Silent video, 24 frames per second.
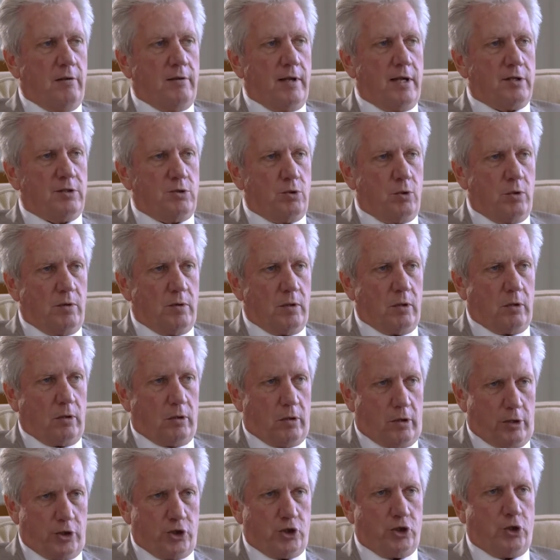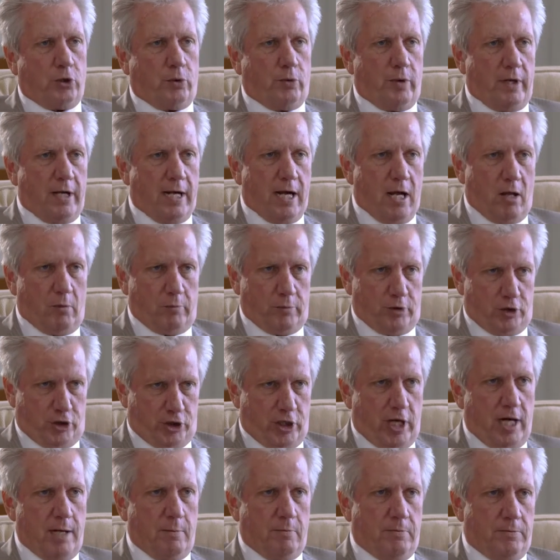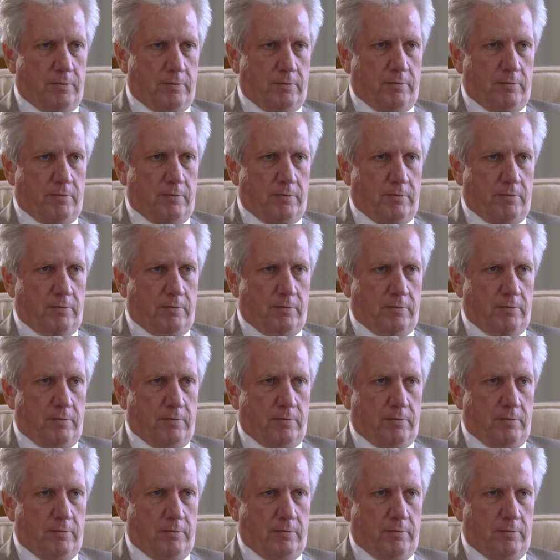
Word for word: that to a large degree helped shape